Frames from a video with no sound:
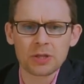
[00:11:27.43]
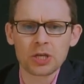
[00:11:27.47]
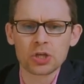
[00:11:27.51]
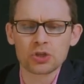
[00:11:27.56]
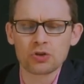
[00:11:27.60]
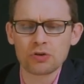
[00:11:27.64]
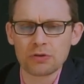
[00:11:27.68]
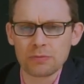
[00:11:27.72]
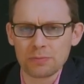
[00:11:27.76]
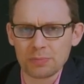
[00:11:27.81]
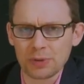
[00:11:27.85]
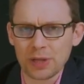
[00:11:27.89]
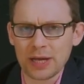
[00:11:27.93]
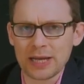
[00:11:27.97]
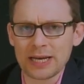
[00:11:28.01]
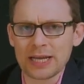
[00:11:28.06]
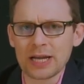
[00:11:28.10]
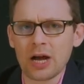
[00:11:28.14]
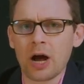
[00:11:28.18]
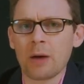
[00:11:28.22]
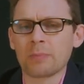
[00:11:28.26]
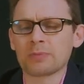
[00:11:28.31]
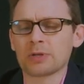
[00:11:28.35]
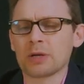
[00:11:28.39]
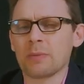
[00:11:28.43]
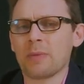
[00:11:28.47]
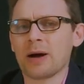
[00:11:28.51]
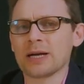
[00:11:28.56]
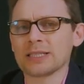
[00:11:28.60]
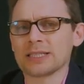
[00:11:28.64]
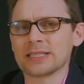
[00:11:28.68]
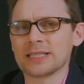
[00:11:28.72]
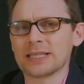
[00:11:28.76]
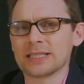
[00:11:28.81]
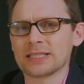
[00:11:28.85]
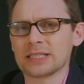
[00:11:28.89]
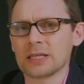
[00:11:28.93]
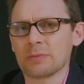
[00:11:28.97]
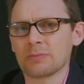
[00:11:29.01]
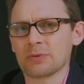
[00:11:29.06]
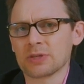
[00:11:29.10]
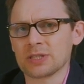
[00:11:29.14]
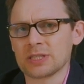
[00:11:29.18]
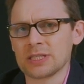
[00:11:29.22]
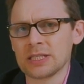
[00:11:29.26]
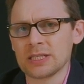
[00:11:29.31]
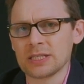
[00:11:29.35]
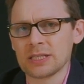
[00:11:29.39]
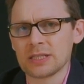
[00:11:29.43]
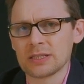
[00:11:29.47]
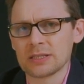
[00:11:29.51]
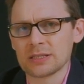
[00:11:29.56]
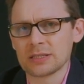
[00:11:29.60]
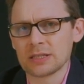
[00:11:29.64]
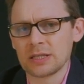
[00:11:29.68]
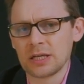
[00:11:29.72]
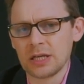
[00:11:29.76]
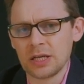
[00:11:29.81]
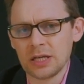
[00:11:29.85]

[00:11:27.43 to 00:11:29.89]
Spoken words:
treatment planning, optimizing existing prosthesis.